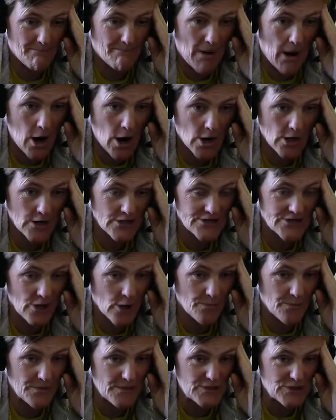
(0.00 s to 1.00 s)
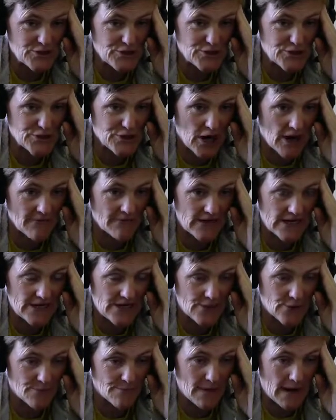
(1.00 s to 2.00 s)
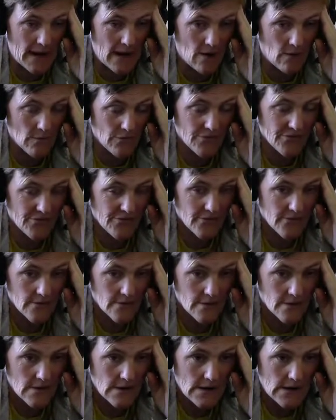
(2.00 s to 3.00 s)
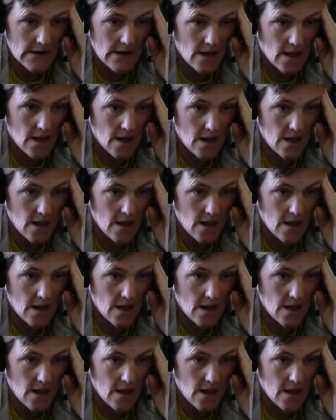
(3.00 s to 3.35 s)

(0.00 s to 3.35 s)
bar of soap and shove it in your mouth. Save it.